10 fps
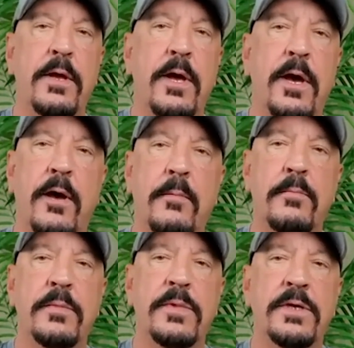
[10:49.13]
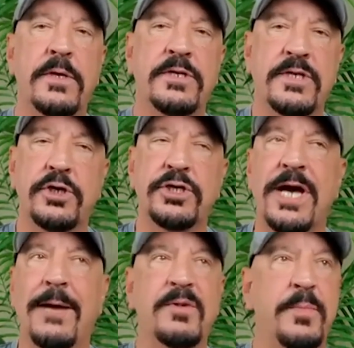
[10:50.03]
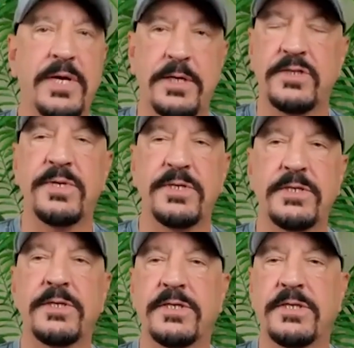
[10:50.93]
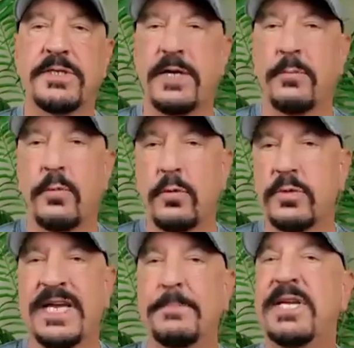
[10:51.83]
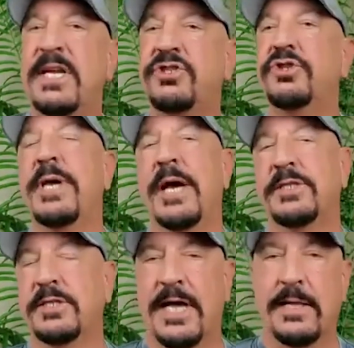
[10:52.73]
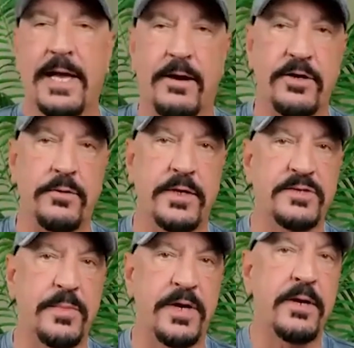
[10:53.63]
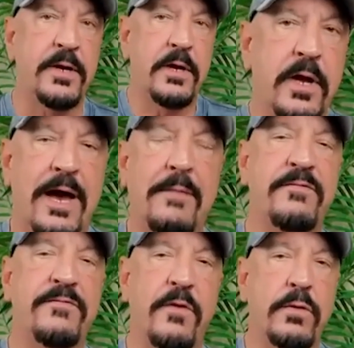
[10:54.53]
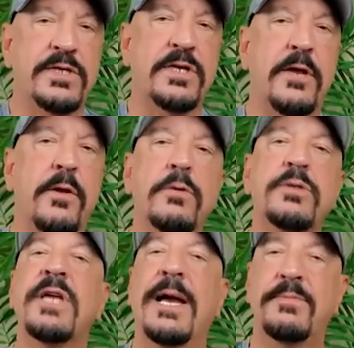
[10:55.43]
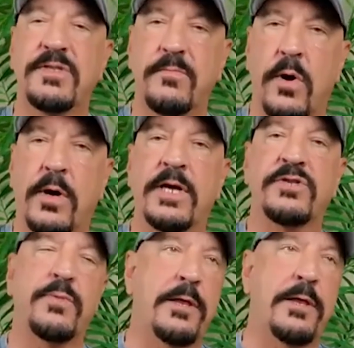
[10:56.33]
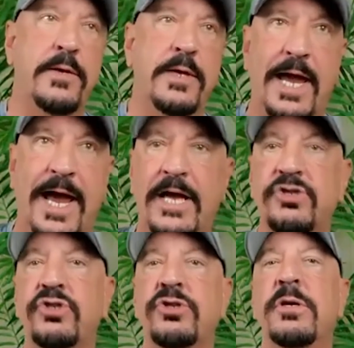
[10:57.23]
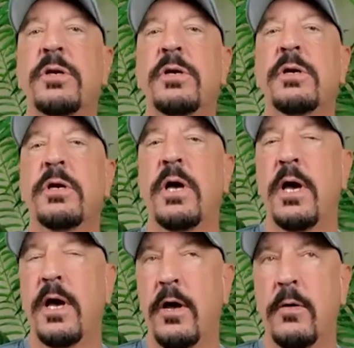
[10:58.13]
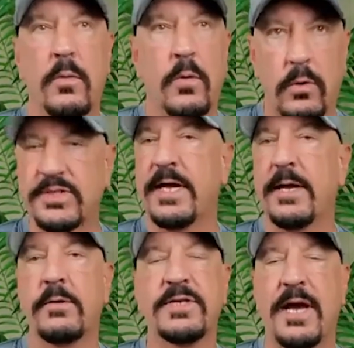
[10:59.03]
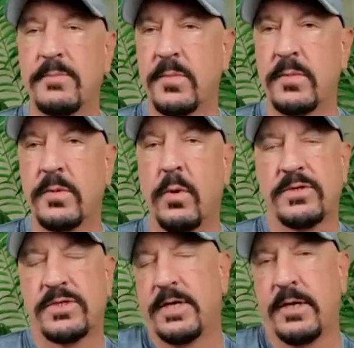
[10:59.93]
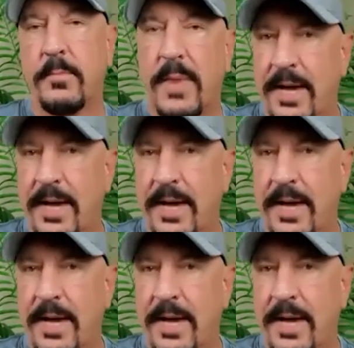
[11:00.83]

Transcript: um, it, it's a good time to be in this business. And we'll keep teaching you guys exactly how to do this, but I would focus on those types of markets rather than the cash uh, wholesale type. Wholesale, in my